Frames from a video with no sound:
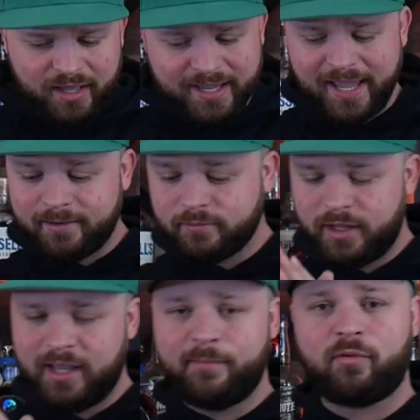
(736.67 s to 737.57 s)

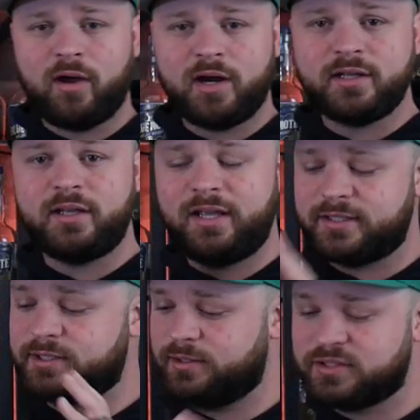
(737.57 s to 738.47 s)
again, Amburana
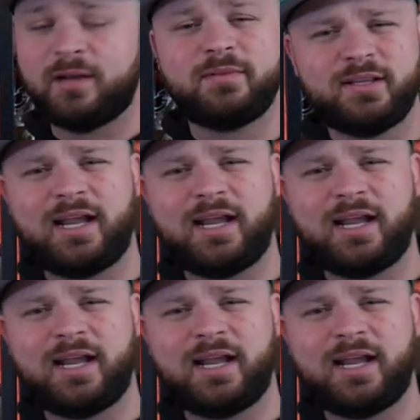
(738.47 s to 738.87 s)
is something